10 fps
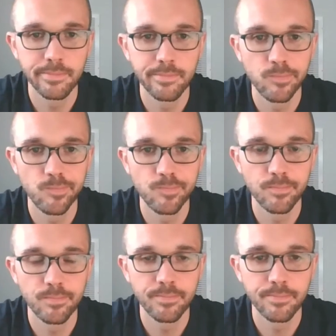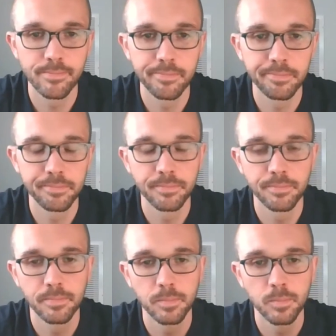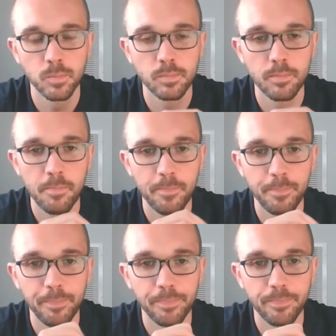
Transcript: (silent)